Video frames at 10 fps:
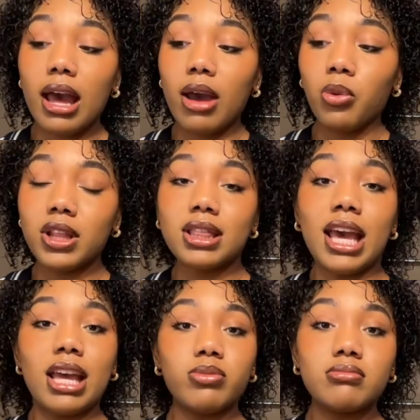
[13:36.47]
with
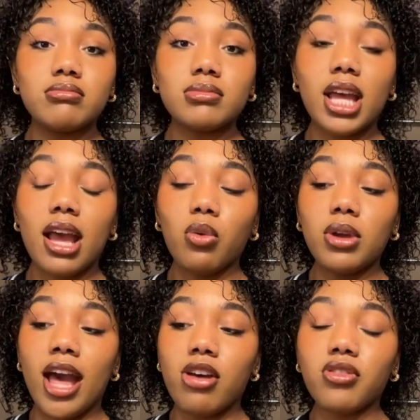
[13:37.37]
that, we
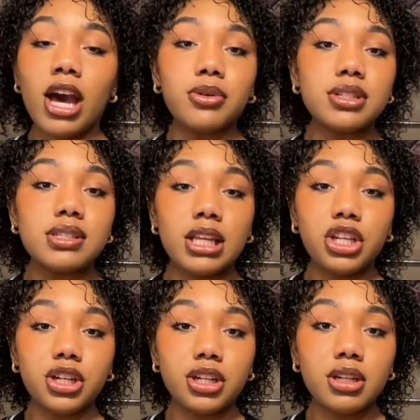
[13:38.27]
have our
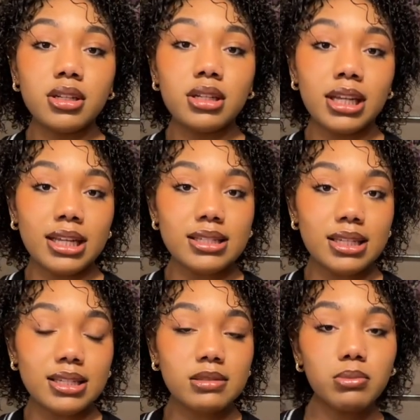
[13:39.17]
senior
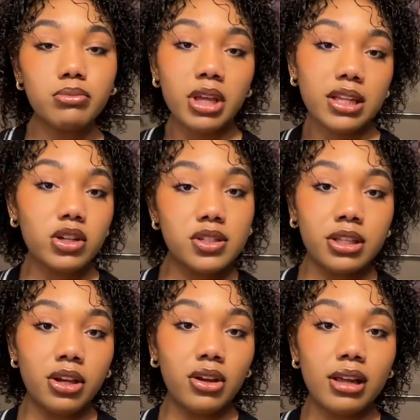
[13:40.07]
dances as our
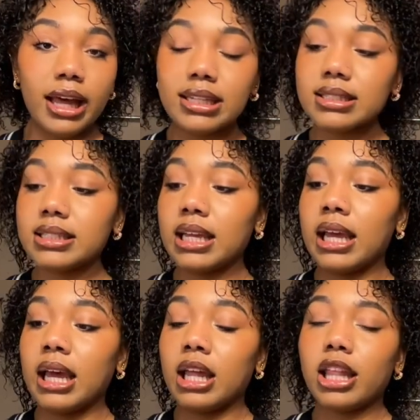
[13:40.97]
senior class
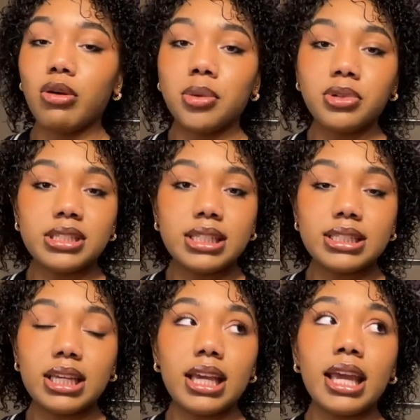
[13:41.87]
that we're
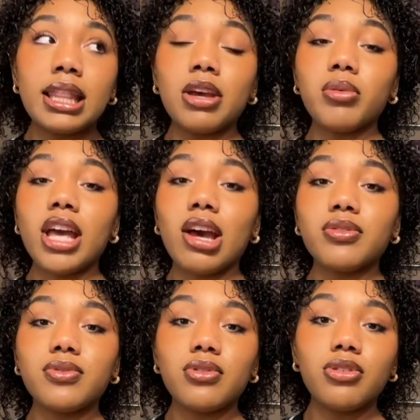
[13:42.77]
presenting. And then we have
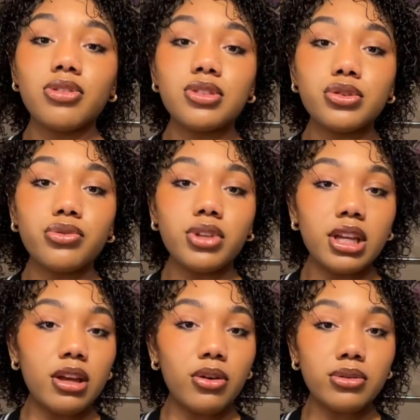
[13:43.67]
2
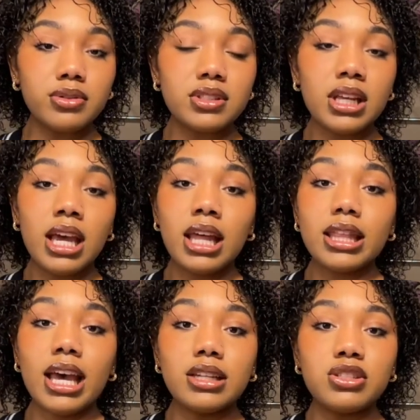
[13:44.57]
videos
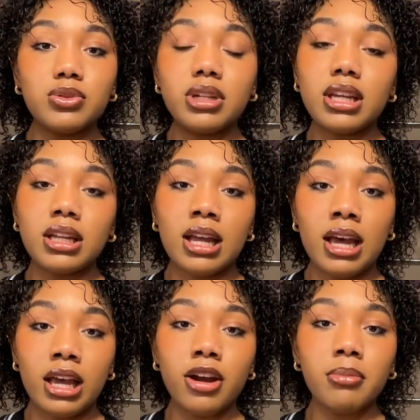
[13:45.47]
that a student and
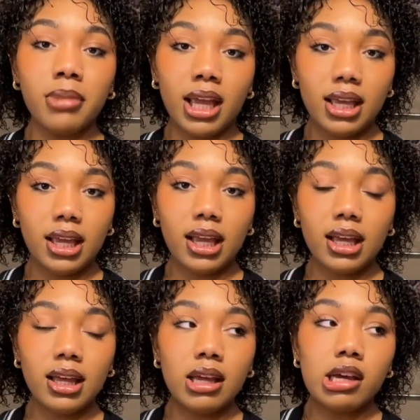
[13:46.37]
I are making.
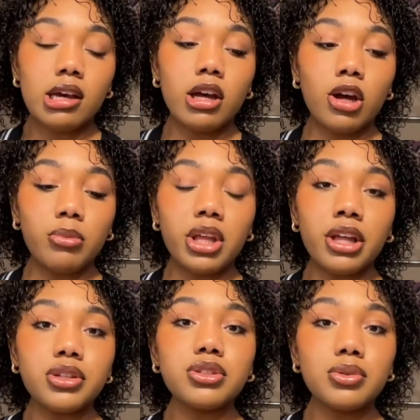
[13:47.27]
The
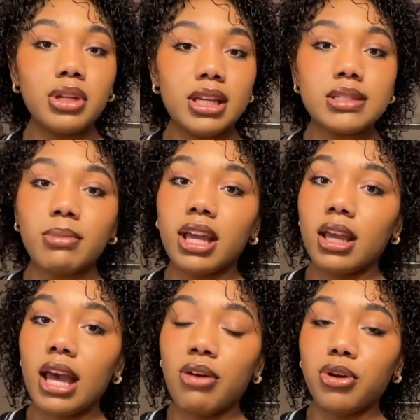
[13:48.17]
other student is making
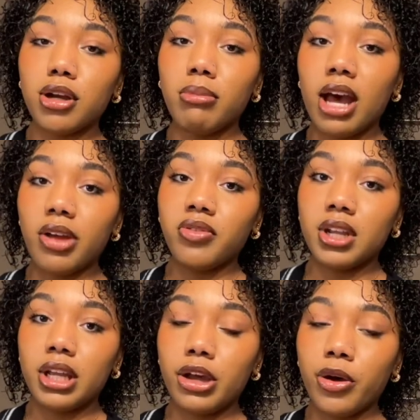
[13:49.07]
our goodbye
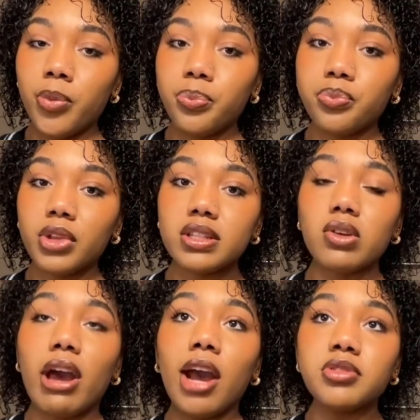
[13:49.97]
video. So I
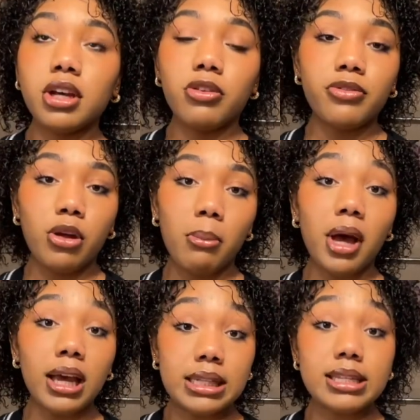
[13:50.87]
have to go film
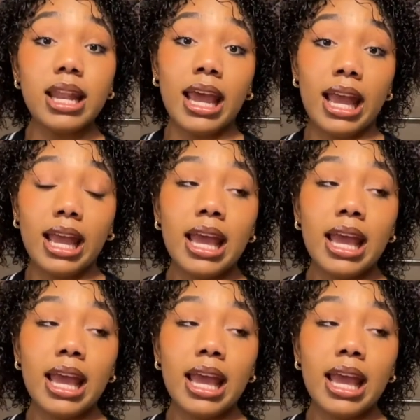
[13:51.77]
mine today.